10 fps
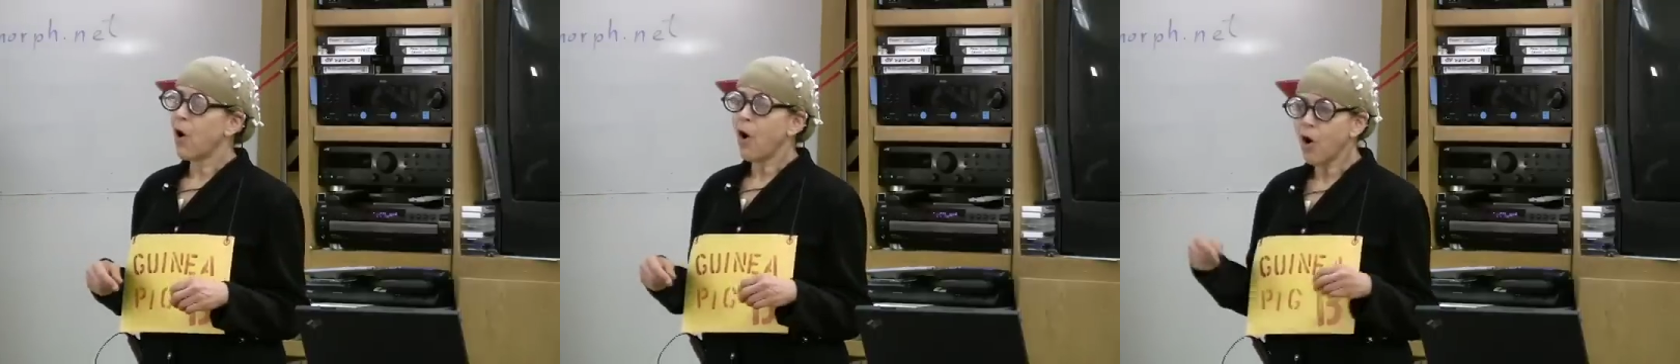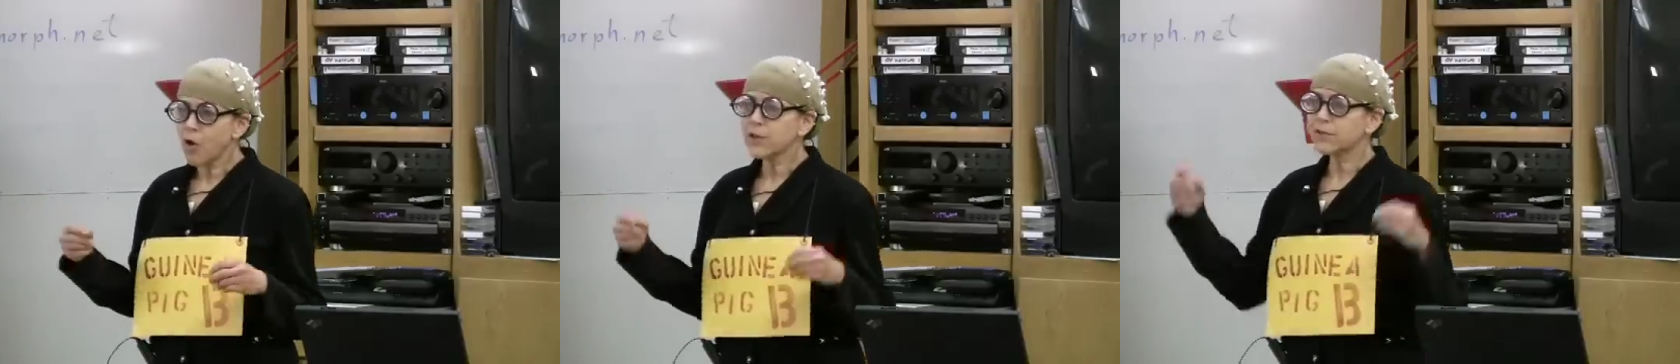
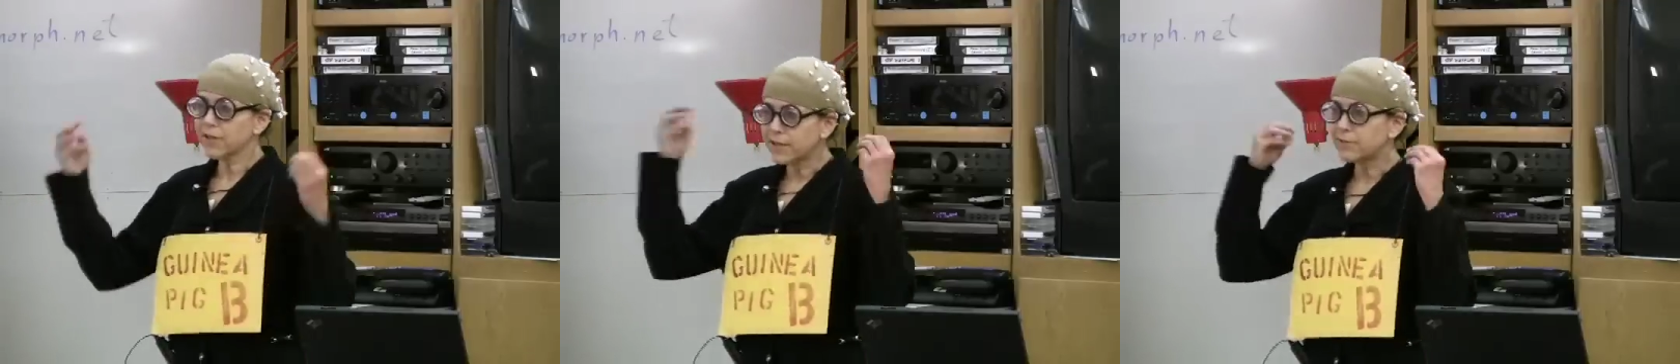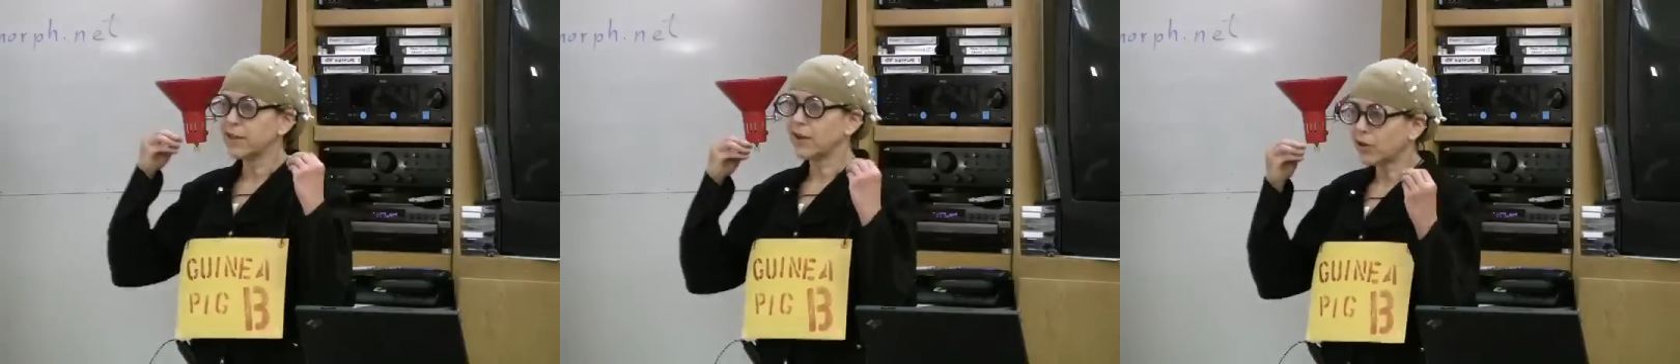All
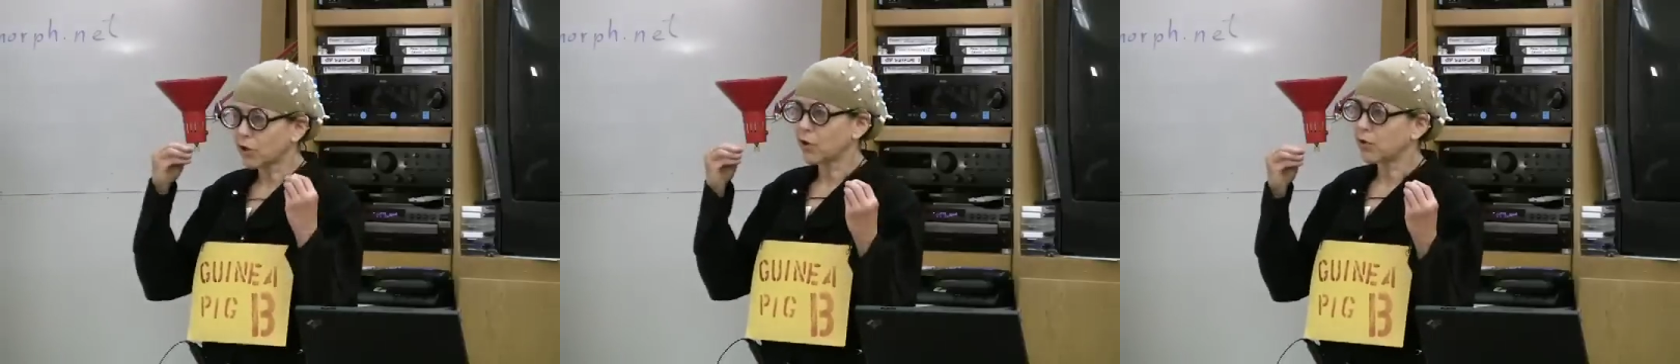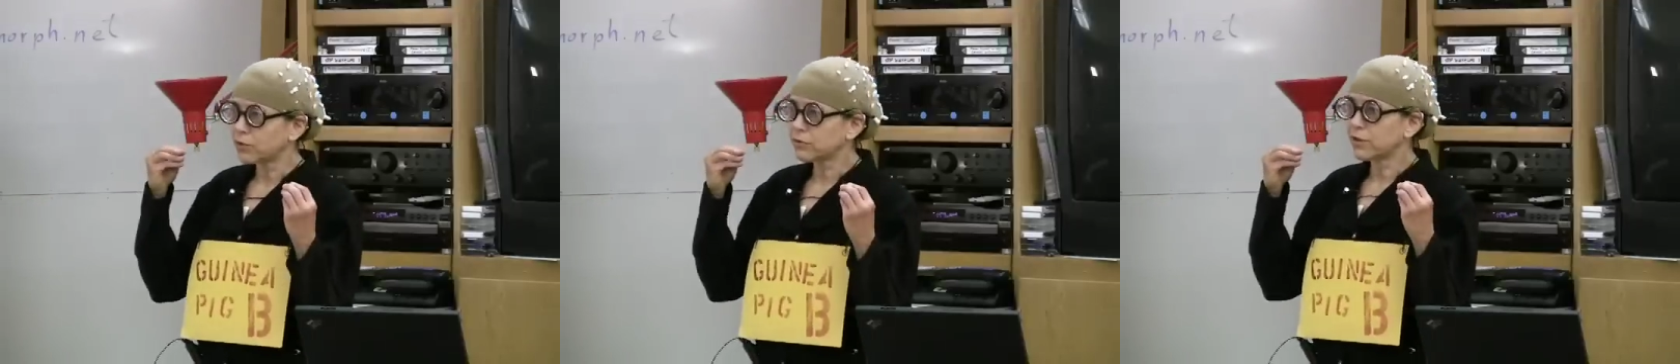sensing
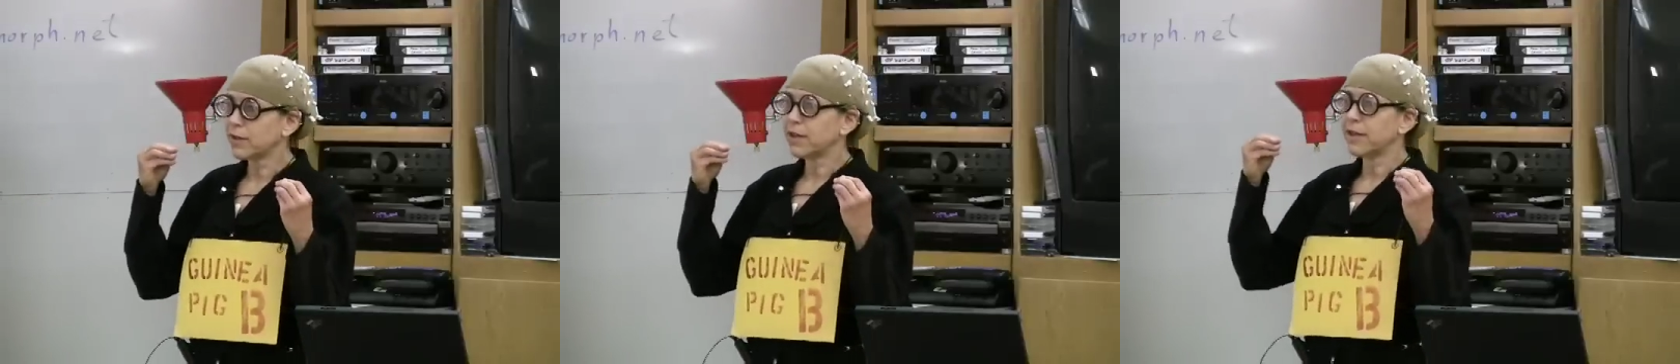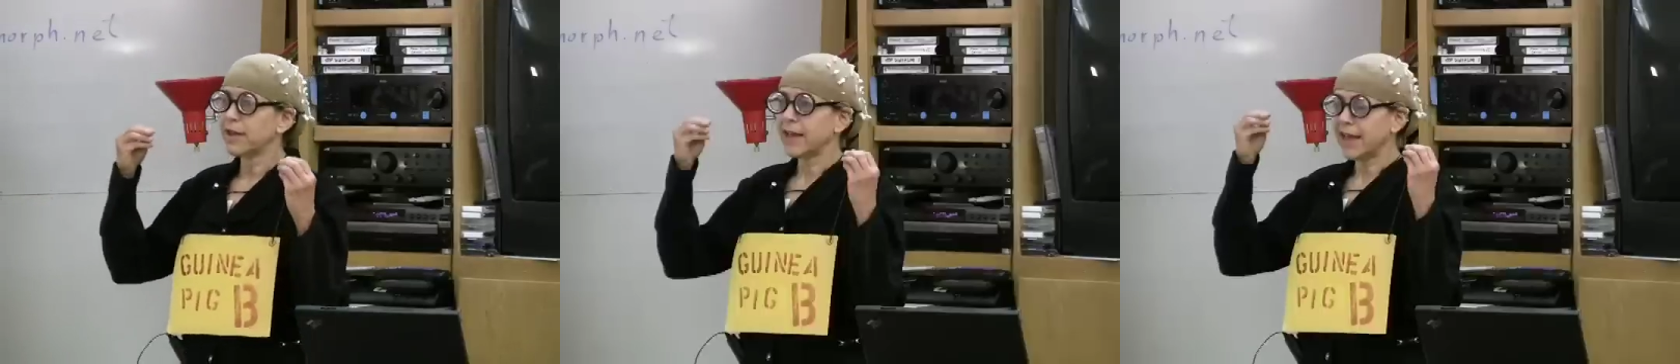occurs
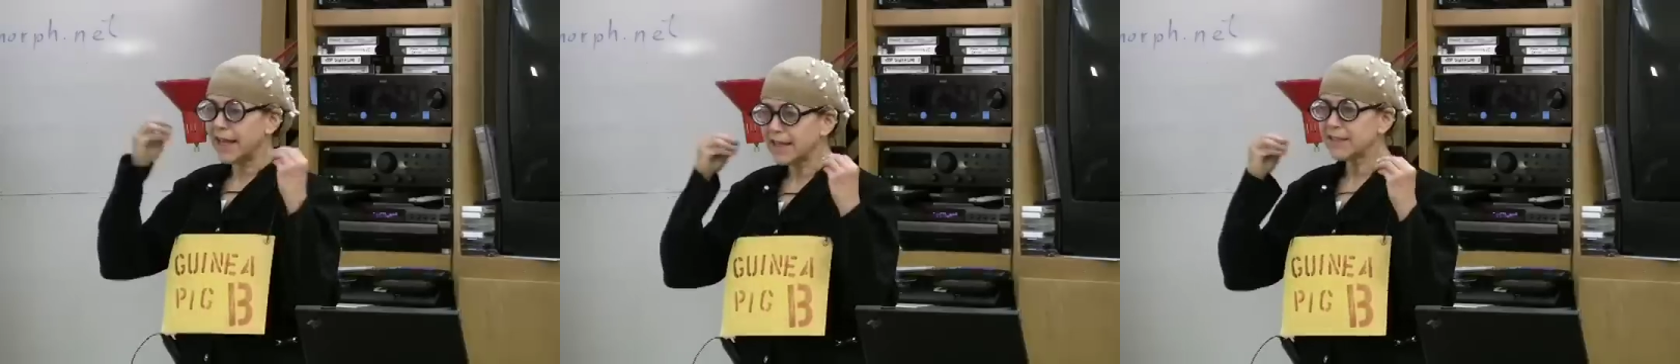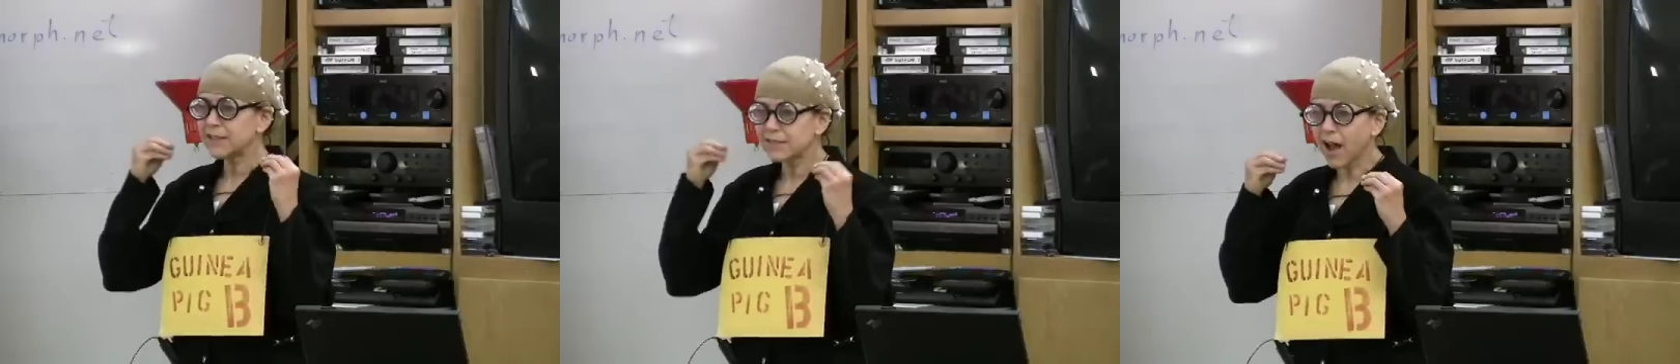
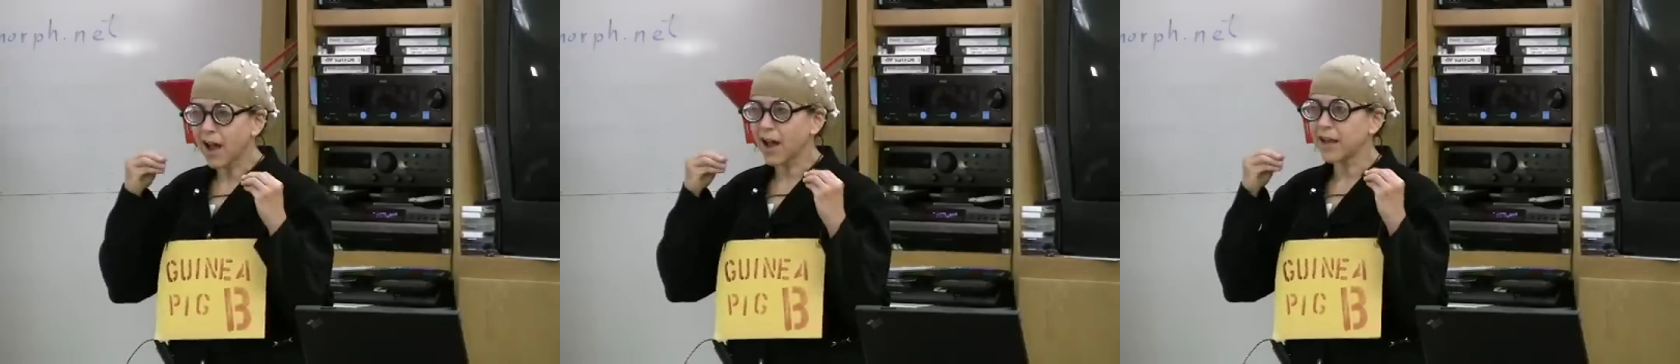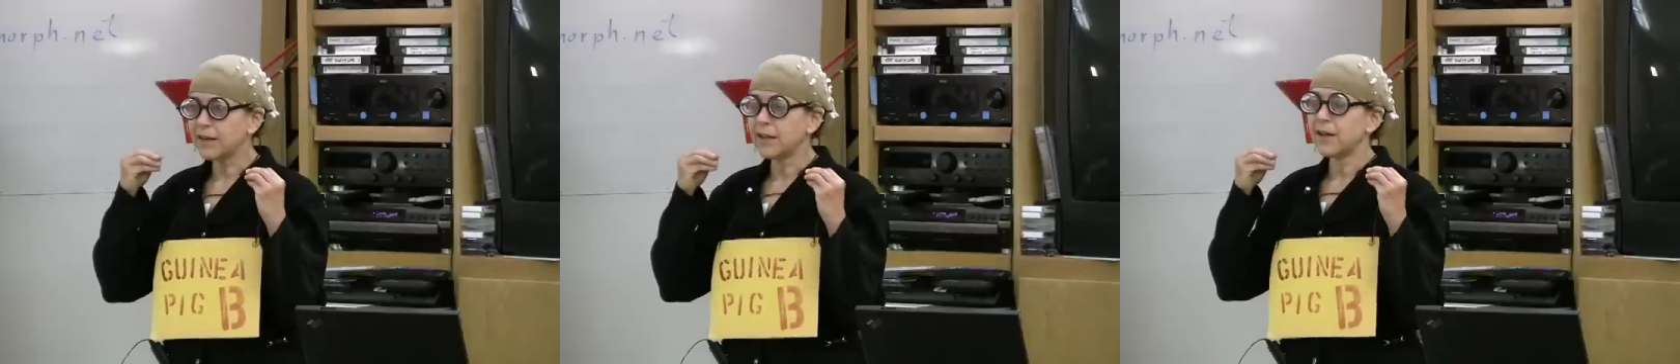
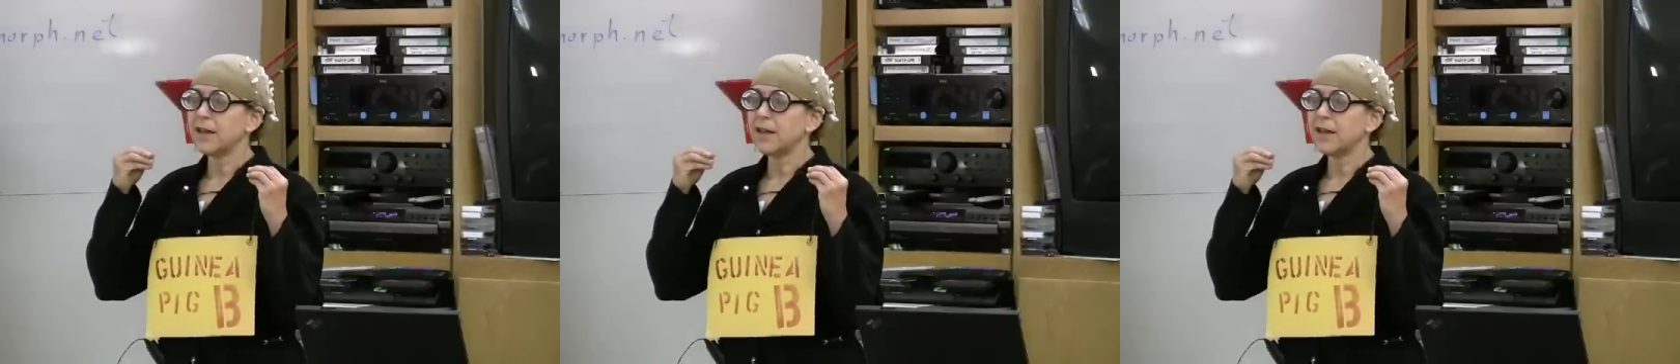inside